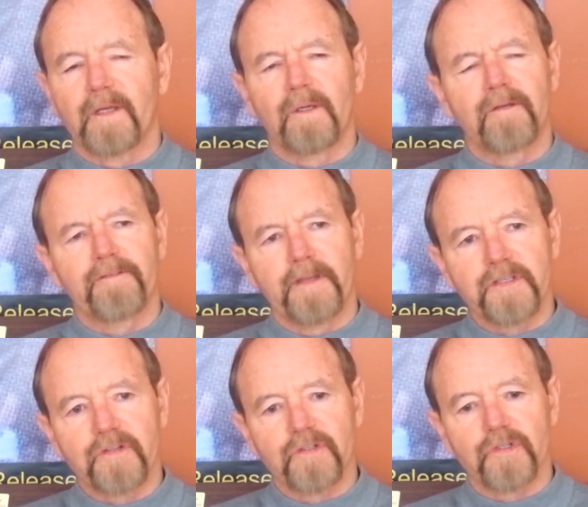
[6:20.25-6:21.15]
well,
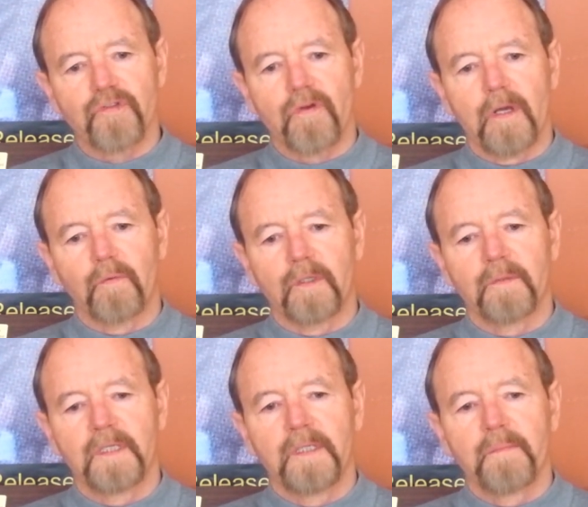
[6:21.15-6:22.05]
fester is a strong word,
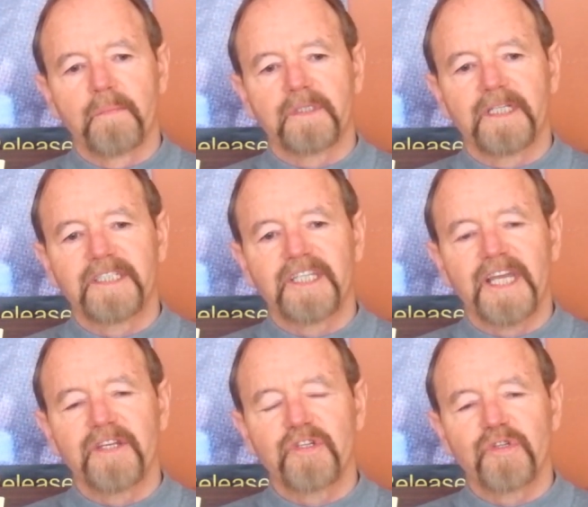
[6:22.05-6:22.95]
but they
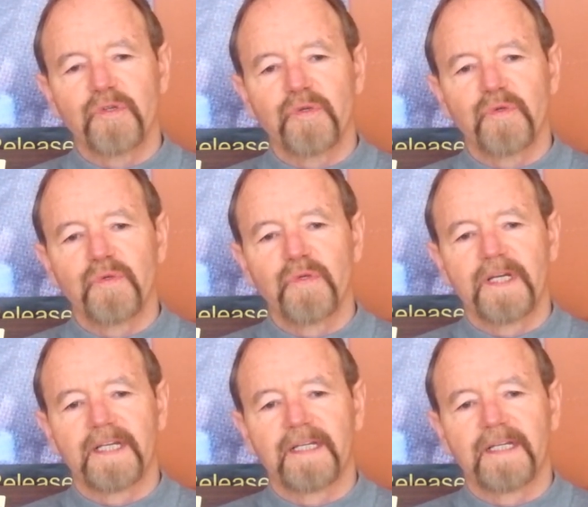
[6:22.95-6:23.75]
tend to